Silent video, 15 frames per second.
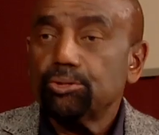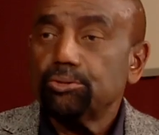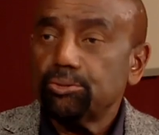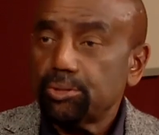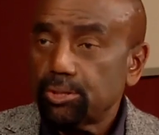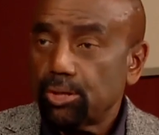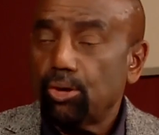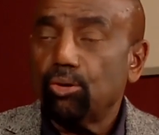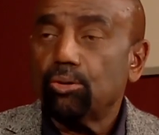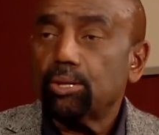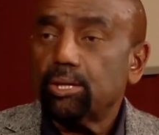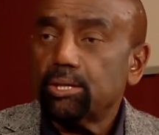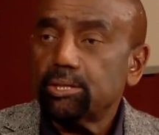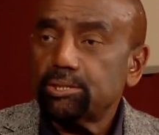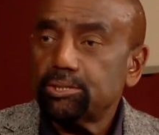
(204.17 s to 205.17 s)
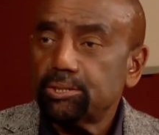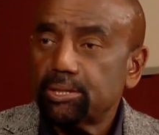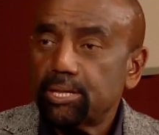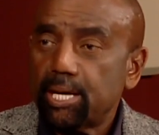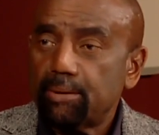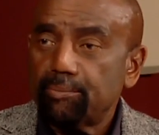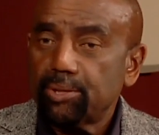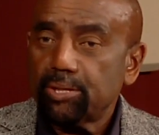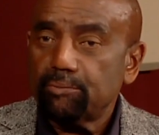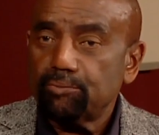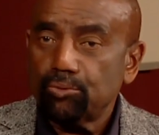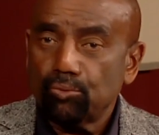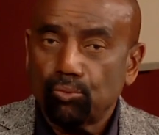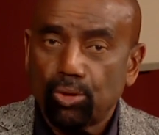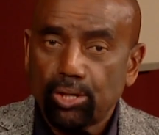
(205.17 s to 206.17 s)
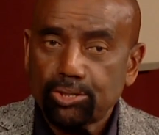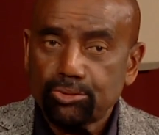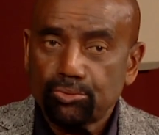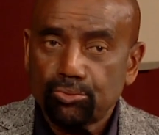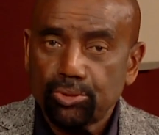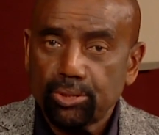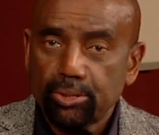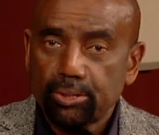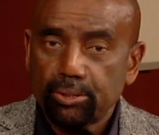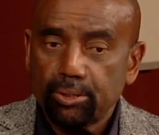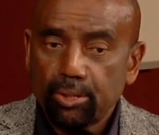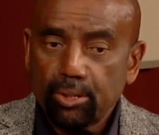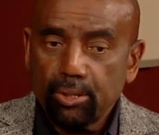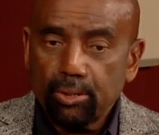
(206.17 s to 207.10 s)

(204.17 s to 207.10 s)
I don't want us to lose them. You can hold on to that, but if you want to really